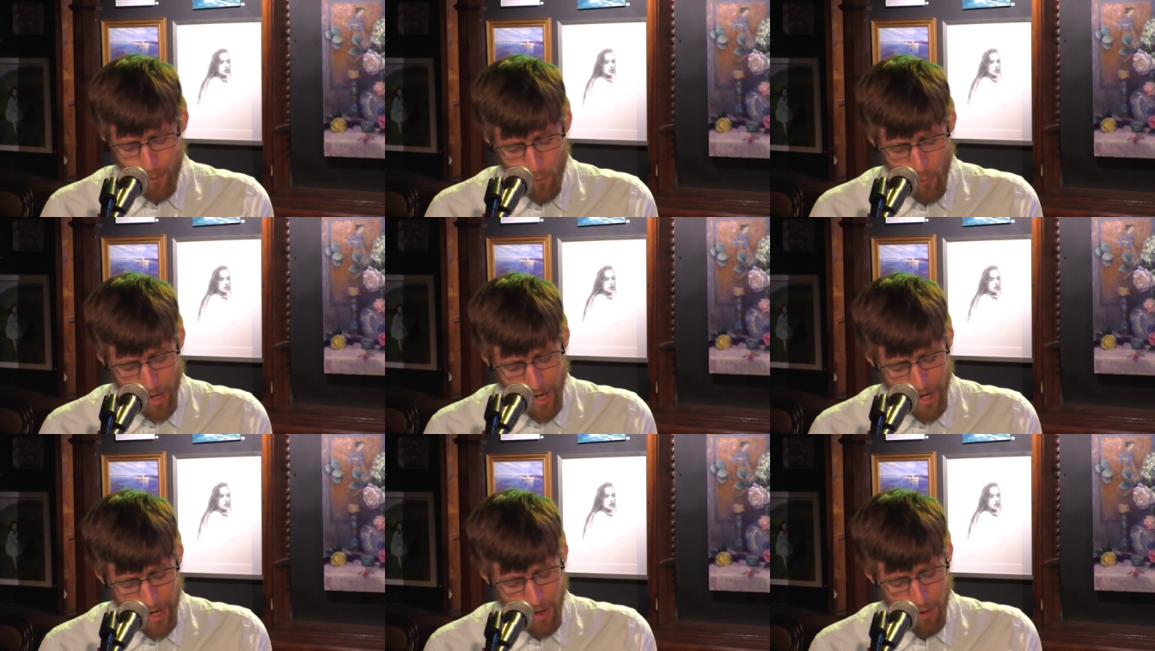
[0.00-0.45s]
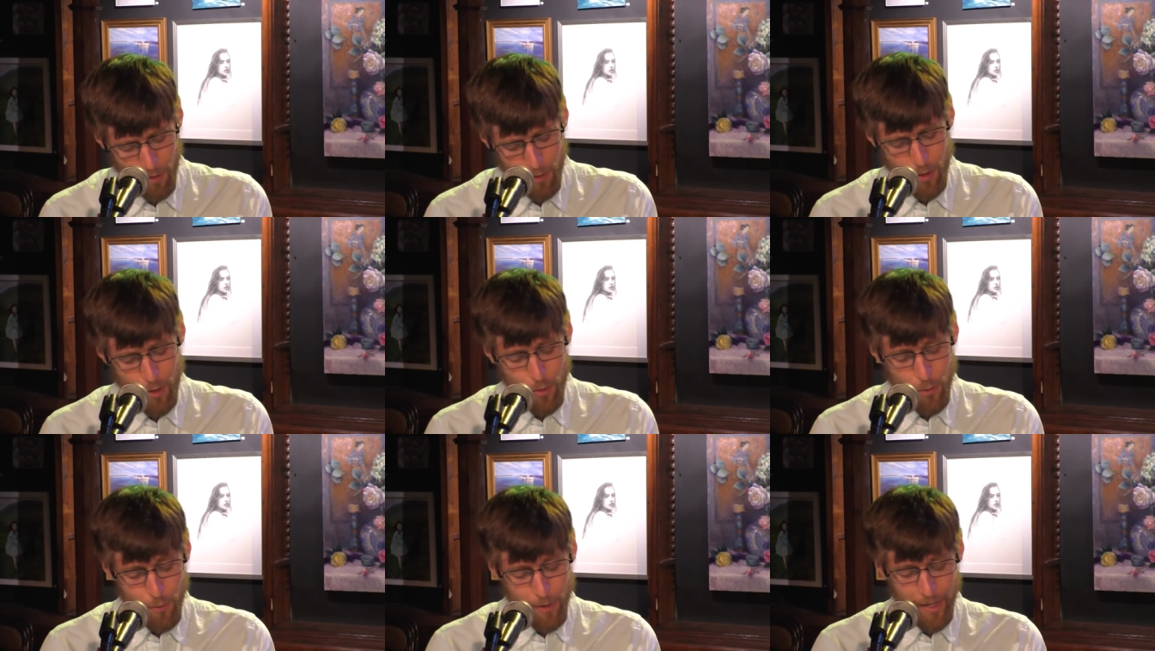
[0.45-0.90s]
whale
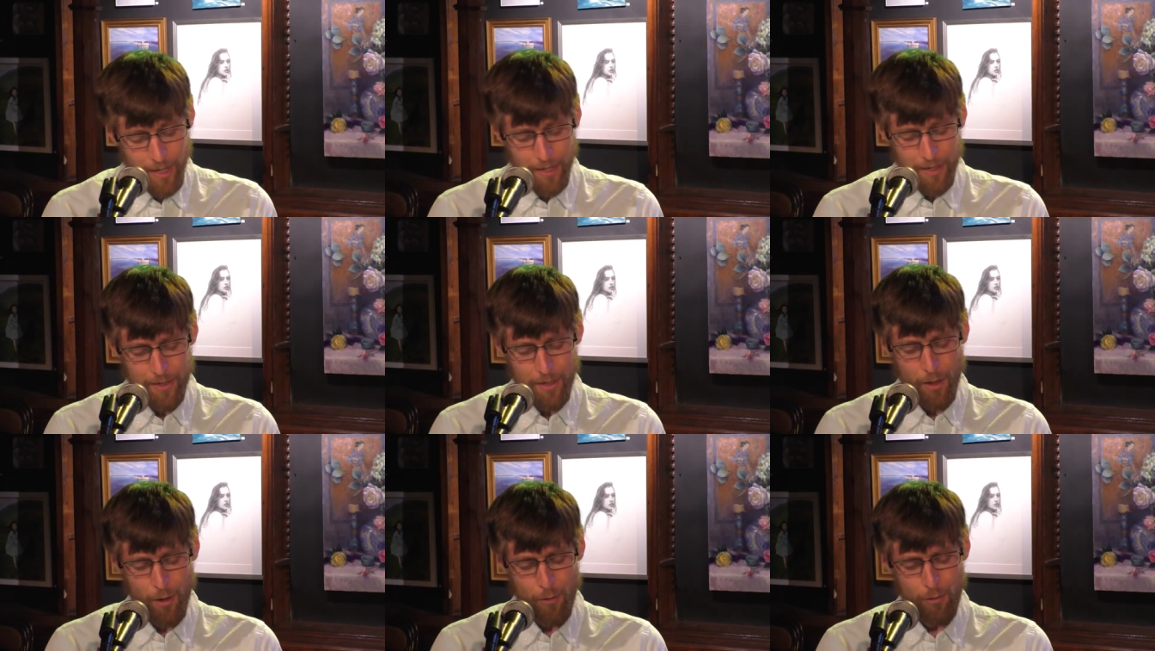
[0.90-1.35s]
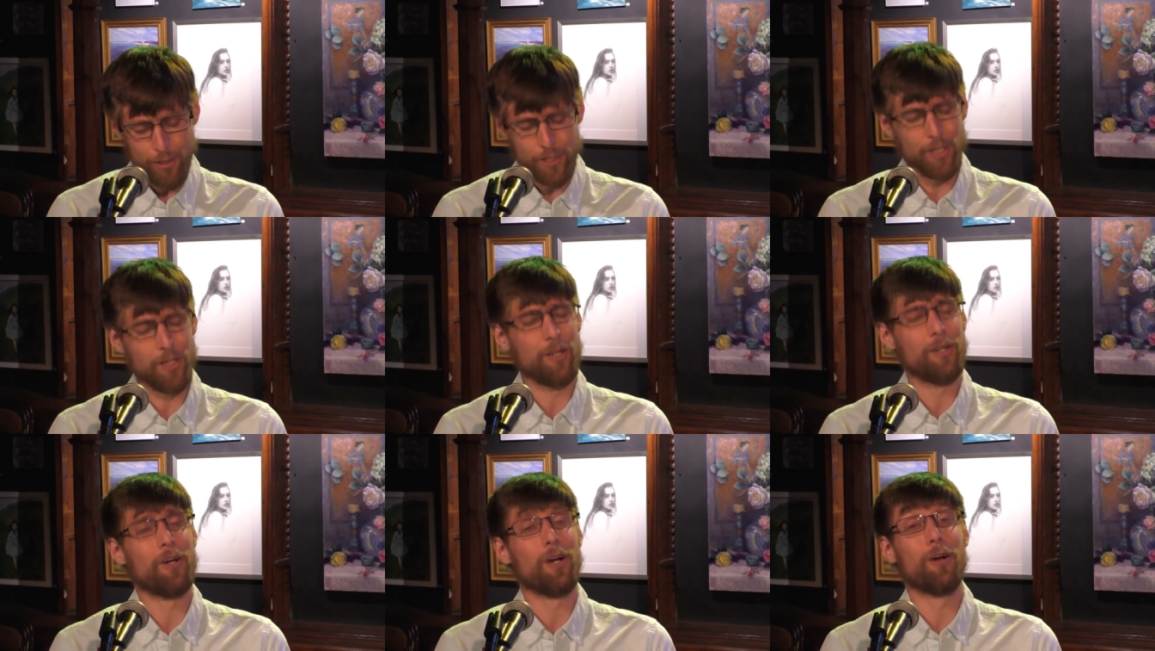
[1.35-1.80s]
cooing into
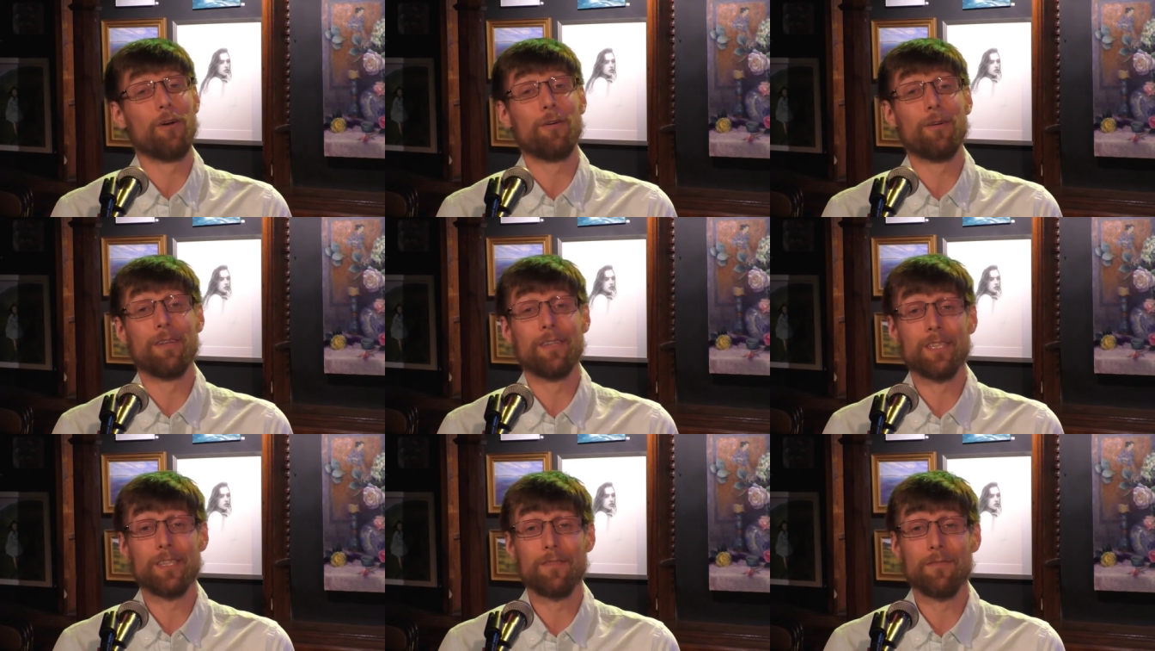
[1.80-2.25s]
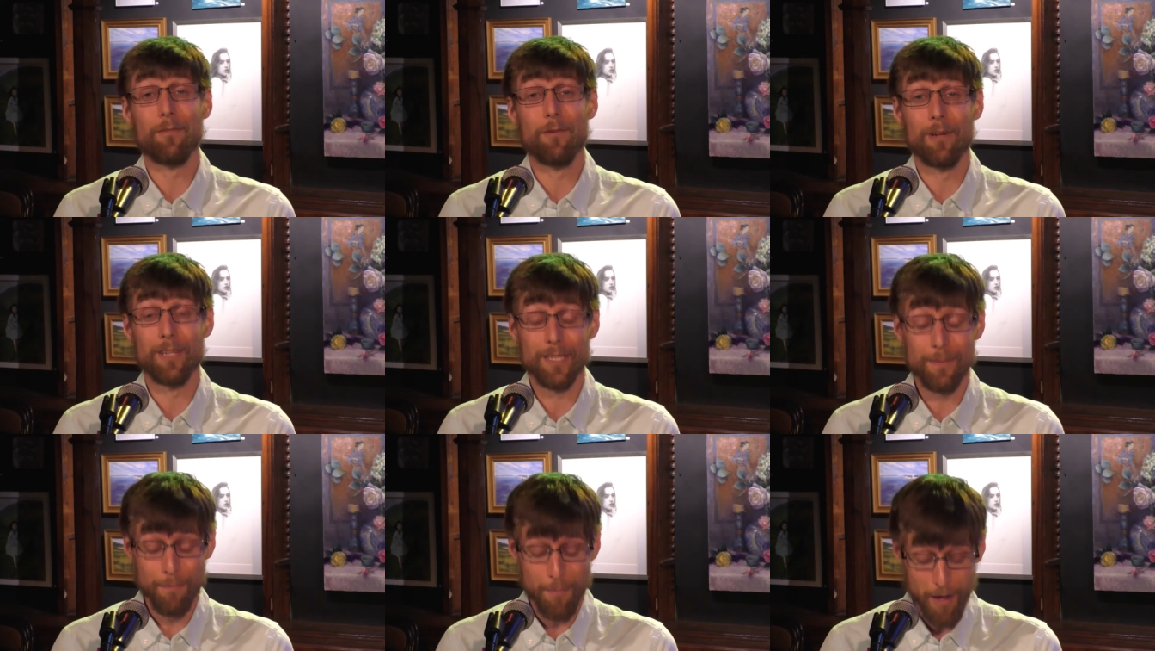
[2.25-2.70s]
ocean currents for
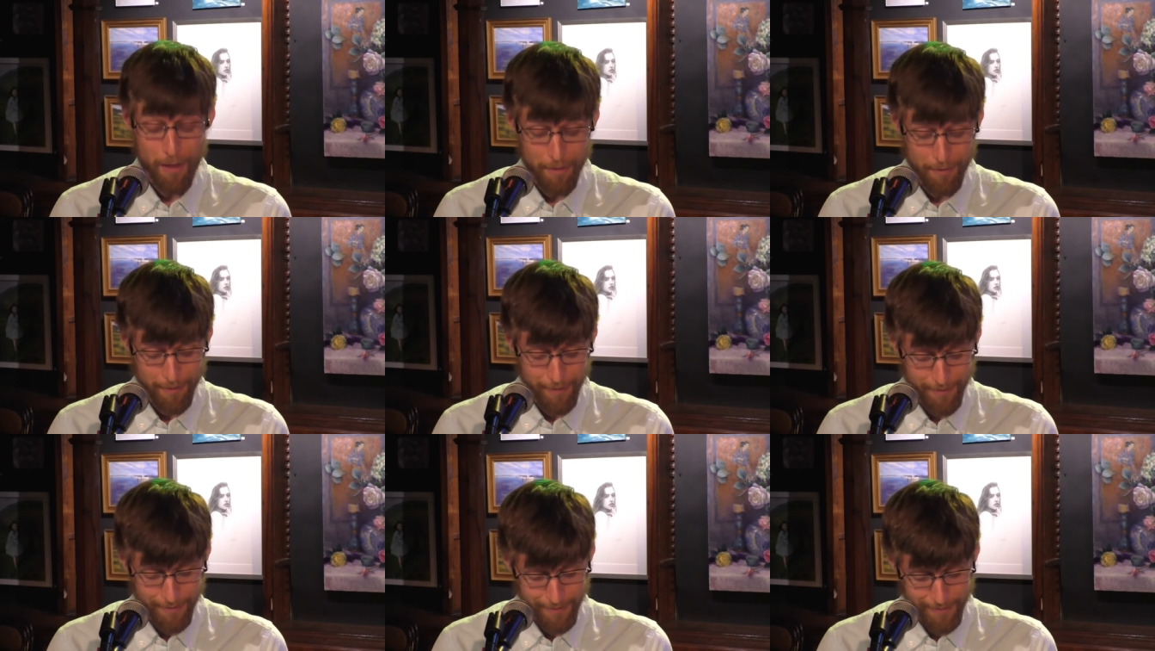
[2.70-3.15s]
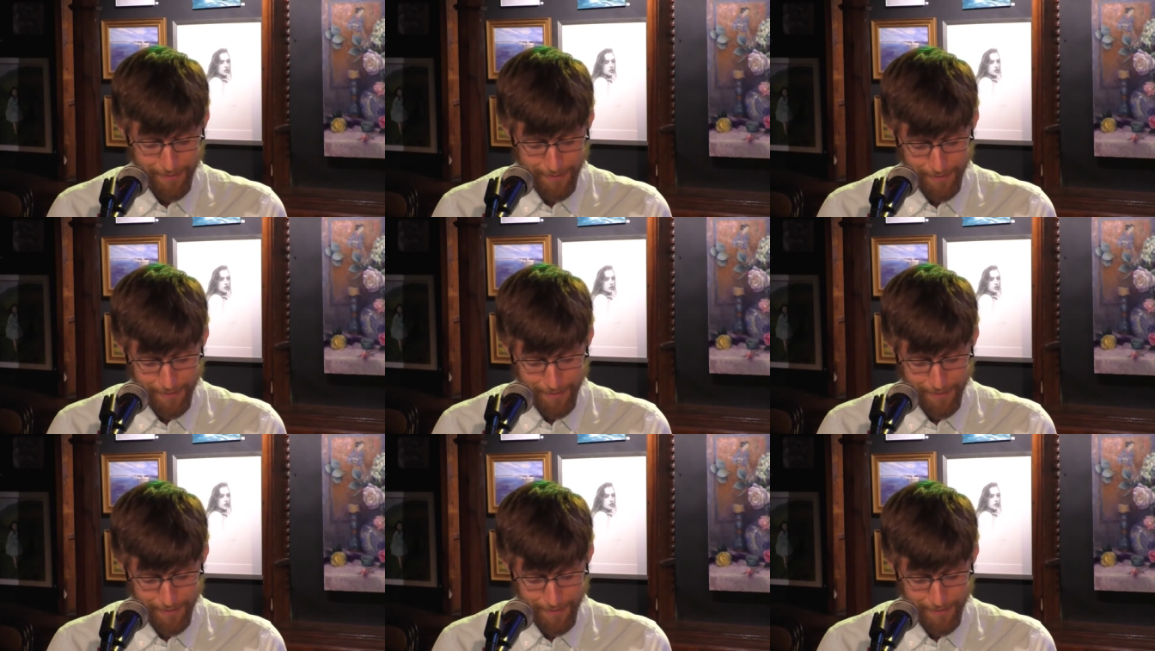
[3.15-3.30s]
its mother.